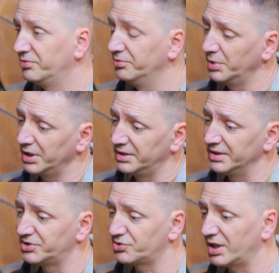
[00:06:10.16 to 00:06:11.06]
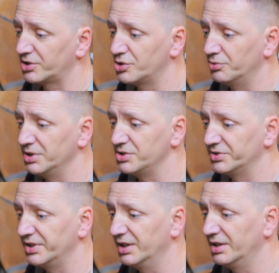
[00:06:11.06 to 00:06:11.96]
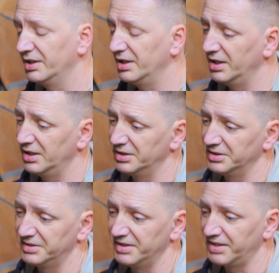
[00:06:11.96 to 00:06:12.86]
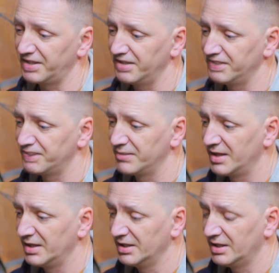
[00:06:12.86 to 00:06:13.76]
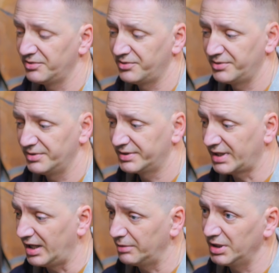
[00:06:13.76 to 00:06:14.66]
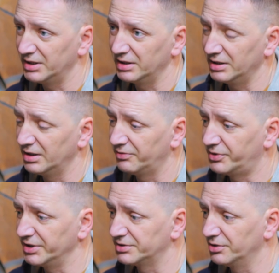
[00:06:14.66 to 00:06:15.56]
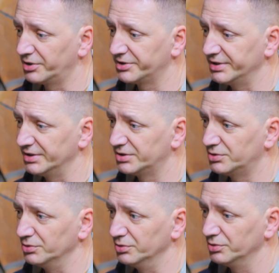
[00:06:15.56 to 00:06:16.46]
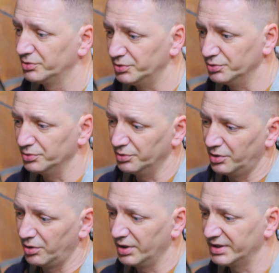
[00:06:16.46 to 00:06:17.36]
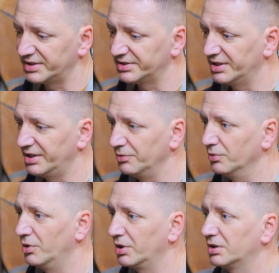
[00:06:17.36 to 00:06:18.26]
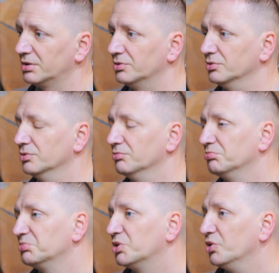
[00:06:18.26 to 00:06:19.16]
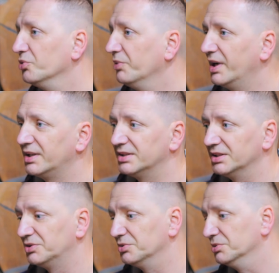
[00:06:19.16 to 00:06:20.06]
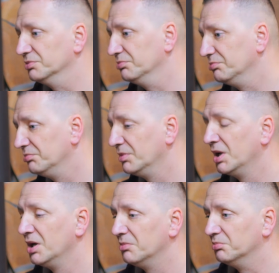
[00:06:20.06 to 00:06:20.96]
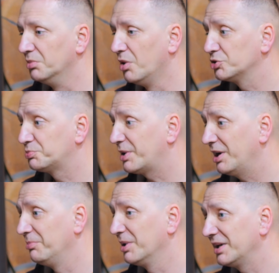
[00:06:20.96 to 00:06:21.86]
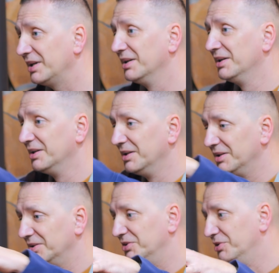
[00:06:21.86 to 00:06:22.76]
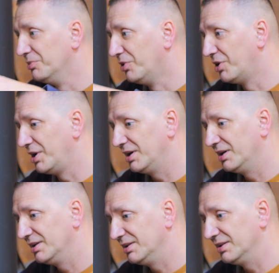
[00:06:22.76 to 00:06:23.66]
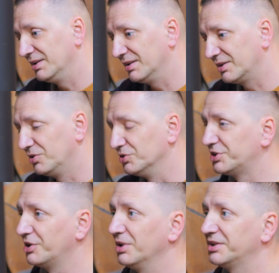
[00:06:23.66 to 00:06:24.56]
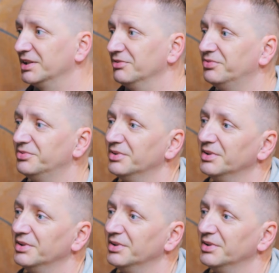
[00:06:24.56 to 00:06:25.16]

with this structure which is here, and dedicate enough time and enough resources to do all necessary work to convert it to most probably the more conservative